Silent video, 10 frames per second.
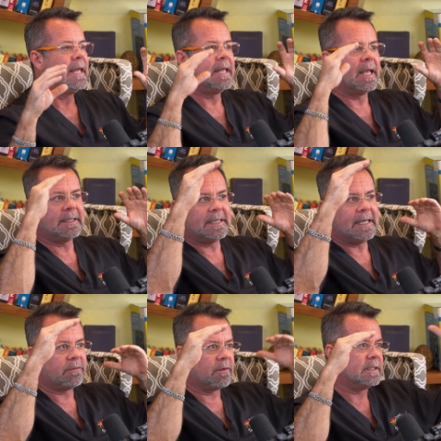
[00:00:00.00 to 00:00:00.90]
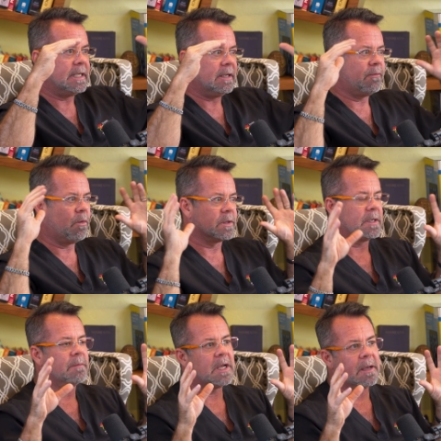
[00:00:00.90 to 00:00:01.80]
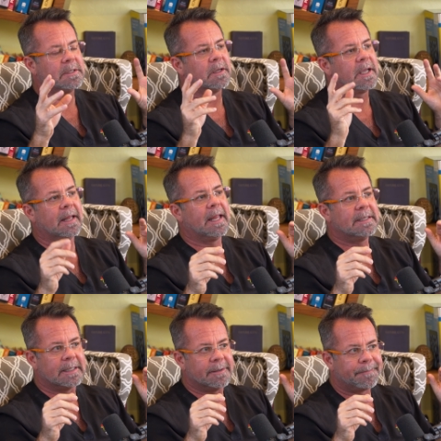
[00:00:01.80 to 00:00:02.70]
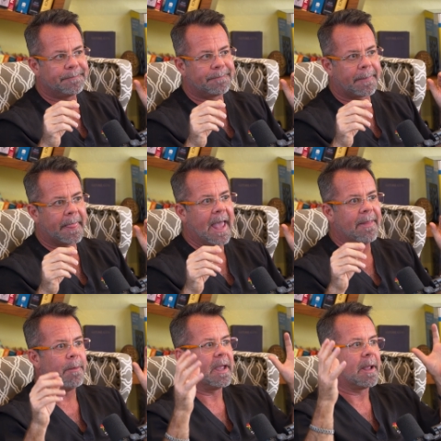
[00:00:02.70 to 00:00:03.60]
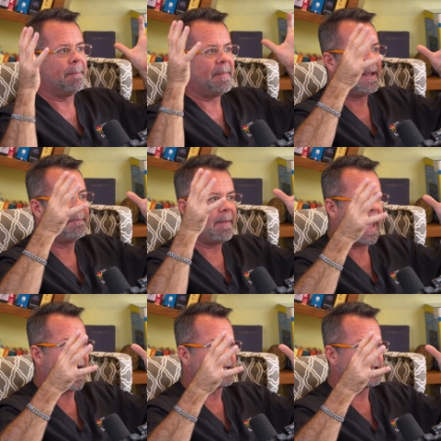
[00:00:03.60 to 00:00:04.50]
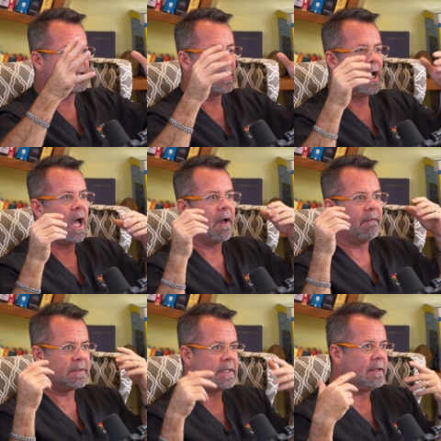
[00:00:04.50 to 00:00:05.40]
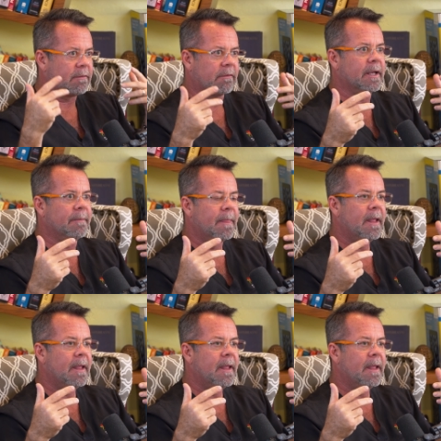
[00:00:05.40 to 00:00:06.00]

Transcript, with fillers: they T3 and T4, sometimes they'll get lazy and they'll make a big batch of T3.